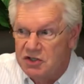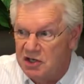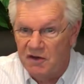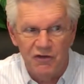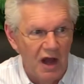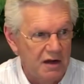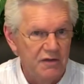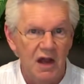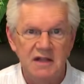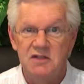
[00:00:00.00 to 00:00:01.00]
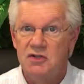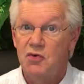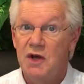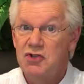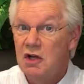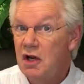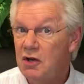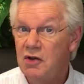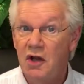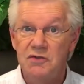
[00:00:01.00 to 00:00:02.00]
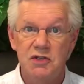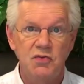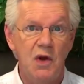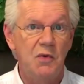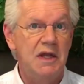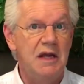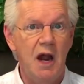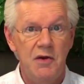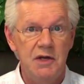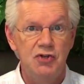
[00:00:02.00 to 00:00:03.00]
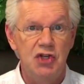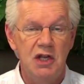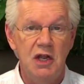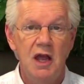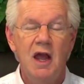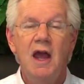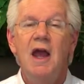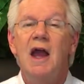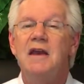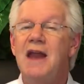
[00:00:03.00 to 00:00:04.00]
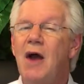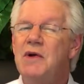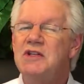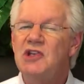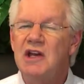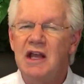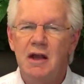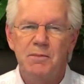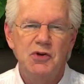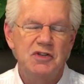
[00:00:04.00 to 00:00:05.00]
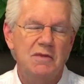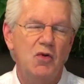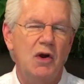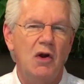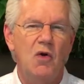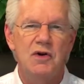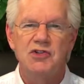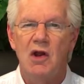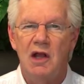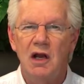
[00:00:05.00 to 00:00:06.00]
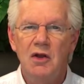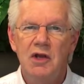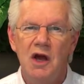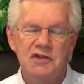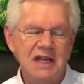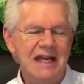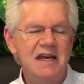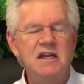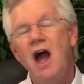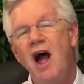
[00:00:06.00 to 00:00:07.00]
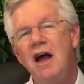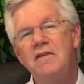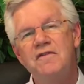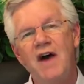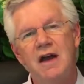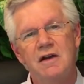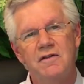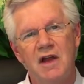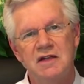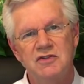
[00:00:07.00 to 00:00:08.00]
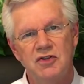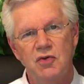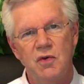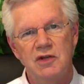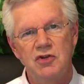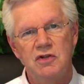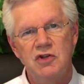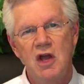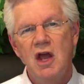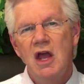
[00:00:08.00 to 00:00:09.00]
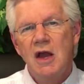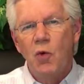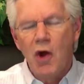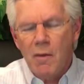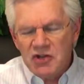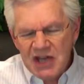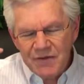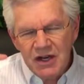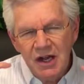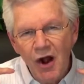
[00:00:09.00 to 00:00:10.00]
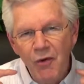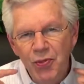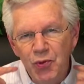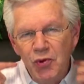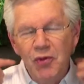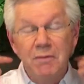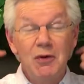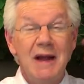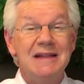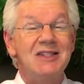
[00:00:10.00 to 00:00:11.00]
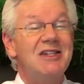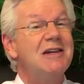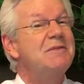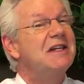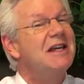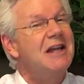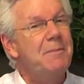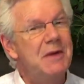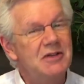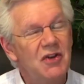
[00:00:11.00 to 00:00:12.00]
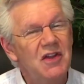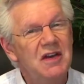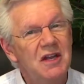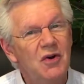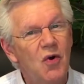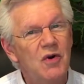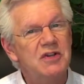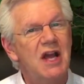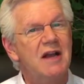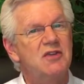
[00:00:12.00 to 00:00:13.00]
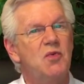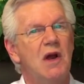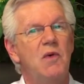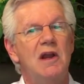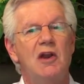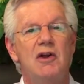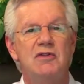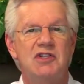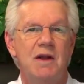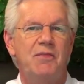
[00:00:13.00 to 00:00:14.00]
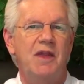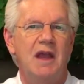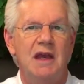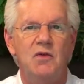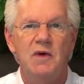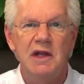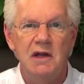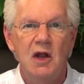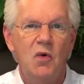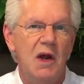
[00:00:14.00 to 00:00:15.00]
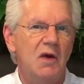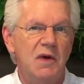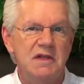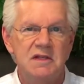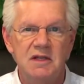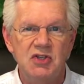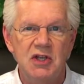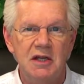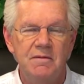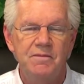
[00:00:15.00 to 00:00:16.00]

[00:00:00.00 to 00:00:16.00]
because in a fight or flight situation, glucose is where we get our energy. And now we're sitting here producing more cortisol and glucose in non fight or flight situations we're almost having to go through the brainstem to get up into the neocortex where we learn something and we, where we succeed.